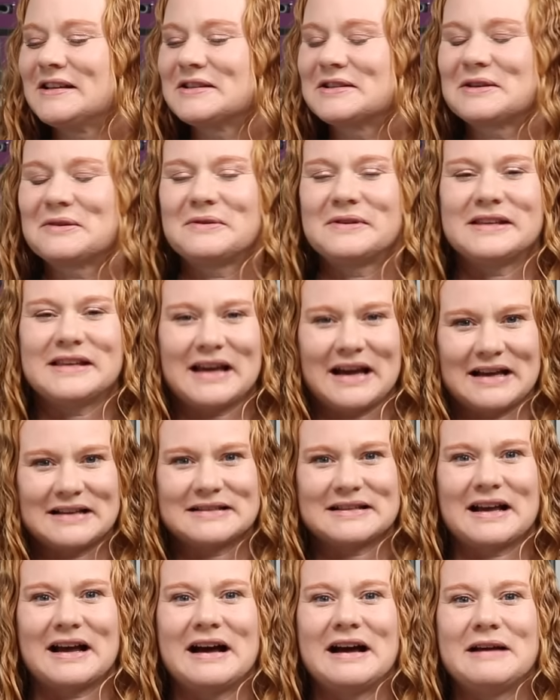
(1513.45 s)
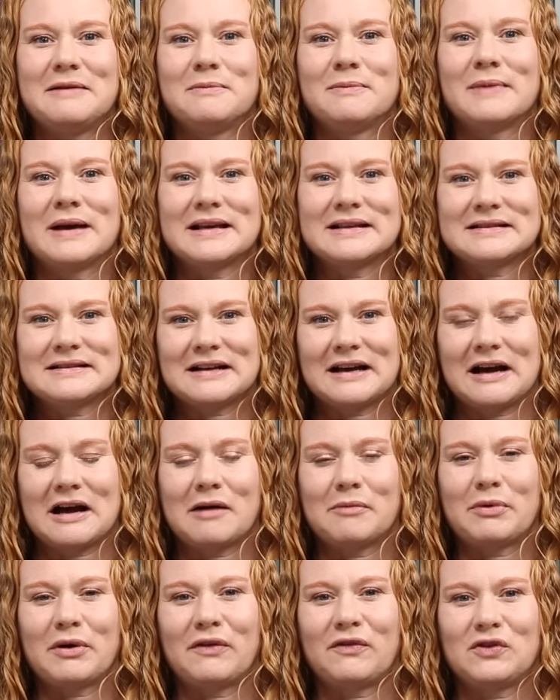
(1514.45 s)
So yes, I messed
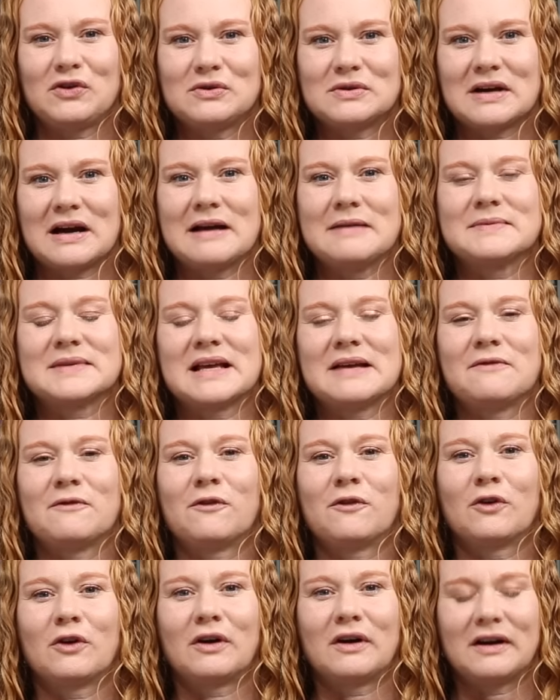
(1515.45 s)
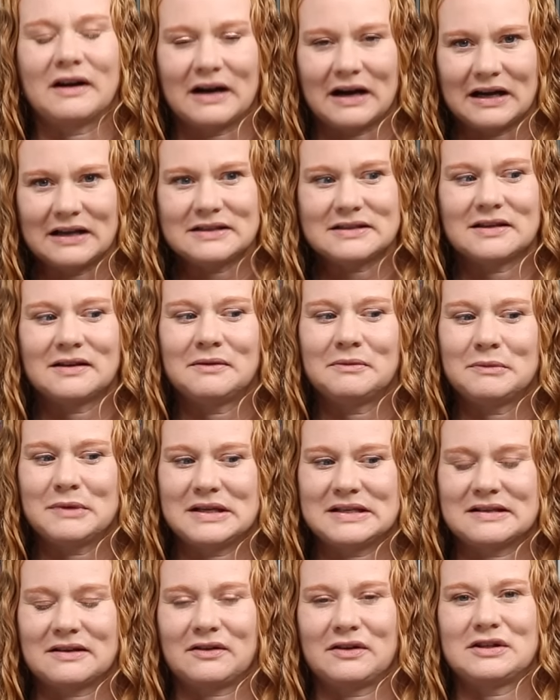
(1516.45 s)
up a few times and forgot
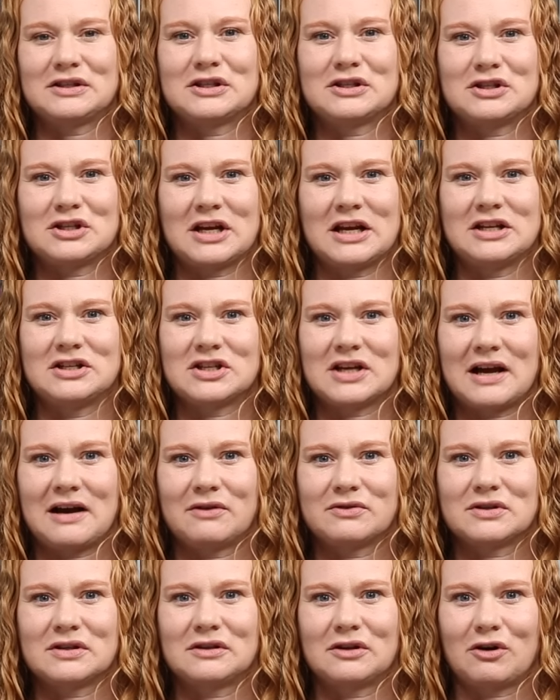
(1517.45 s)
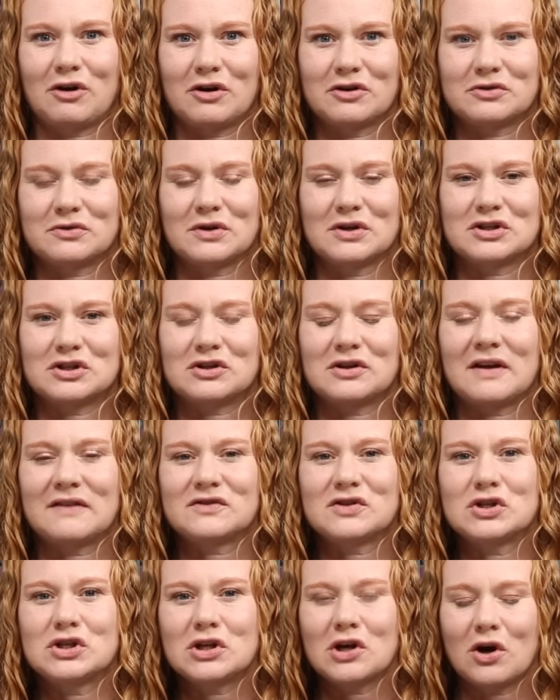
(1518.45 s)
basically to change out the cartridge. So you
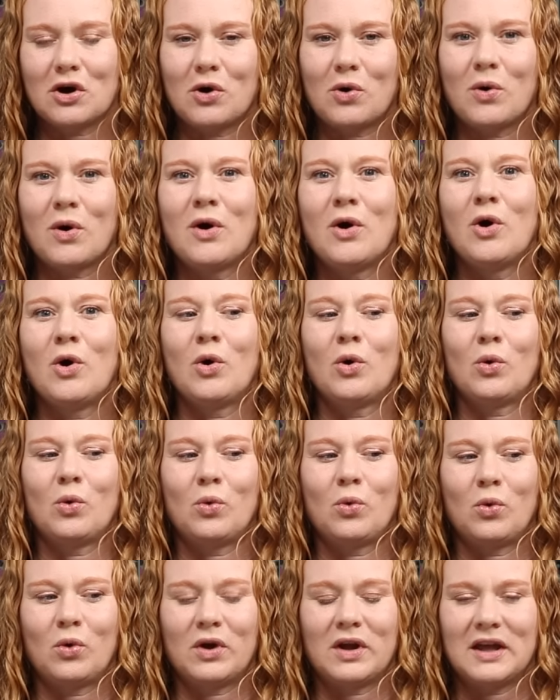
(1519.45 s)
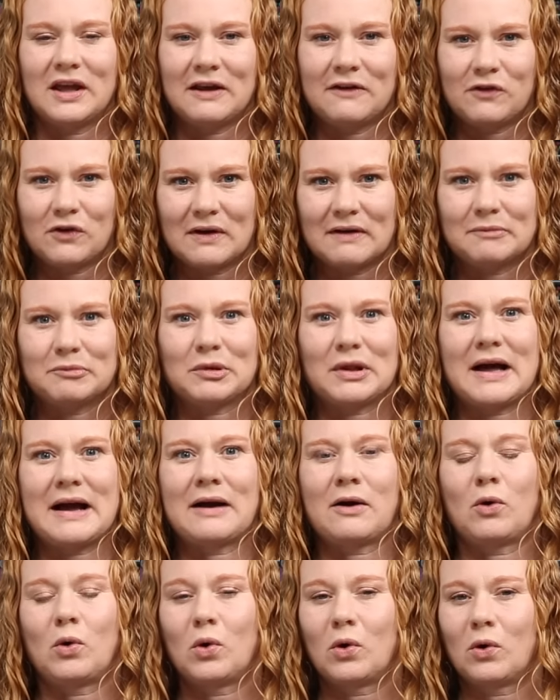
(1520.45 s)
have to know if you have
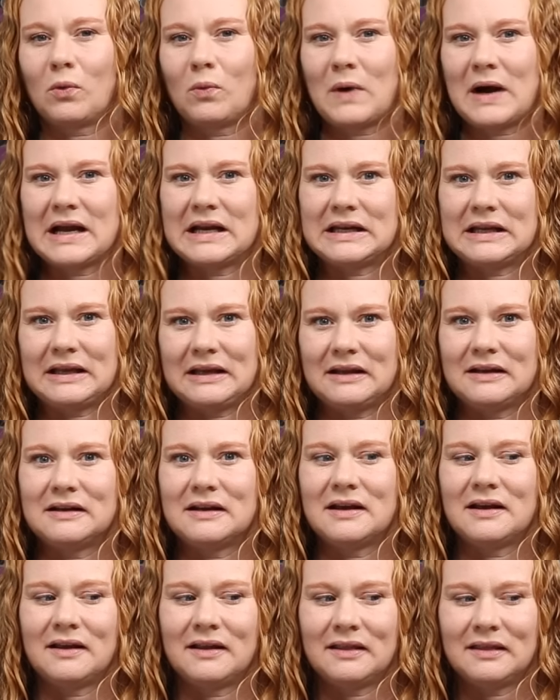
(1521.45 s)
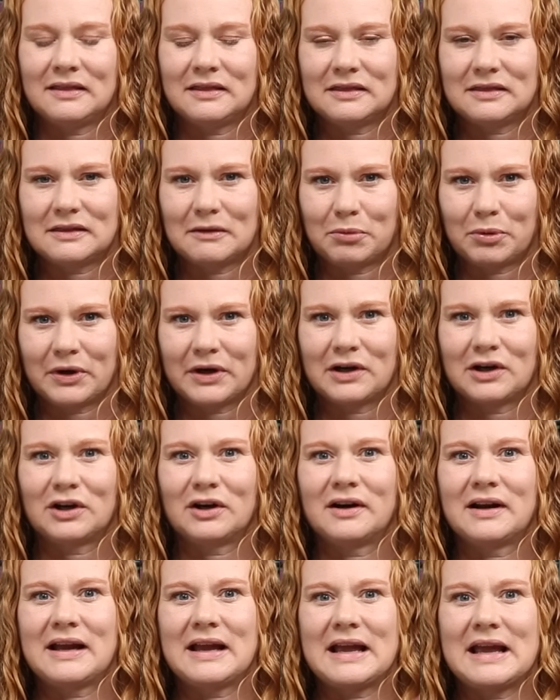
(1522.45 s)
black or white in the
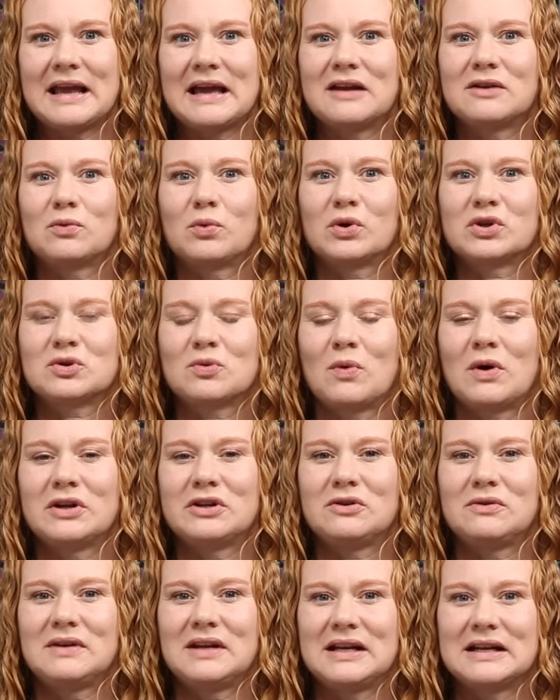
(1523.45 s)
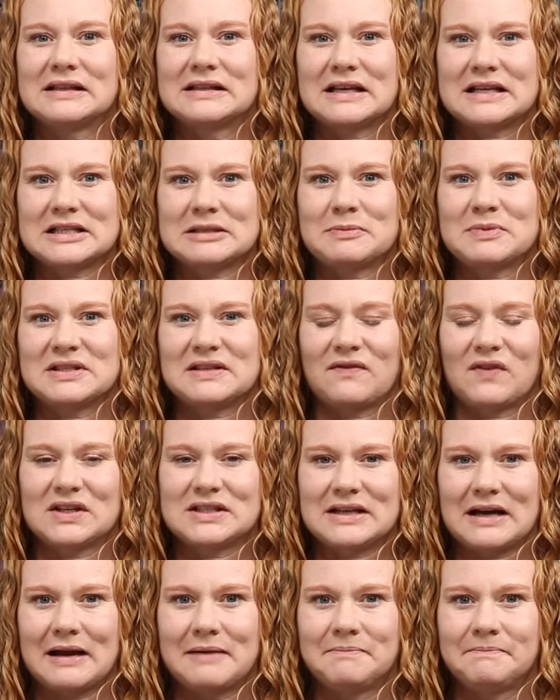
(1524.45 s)
printer and which one you need at that
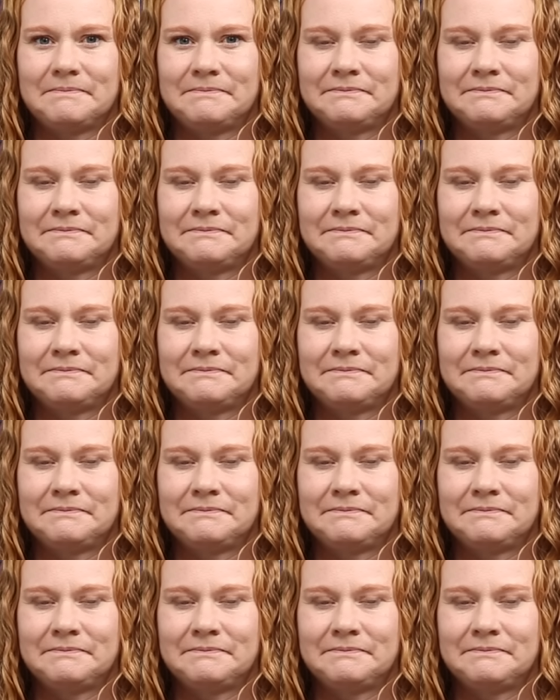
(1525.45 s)
specific time.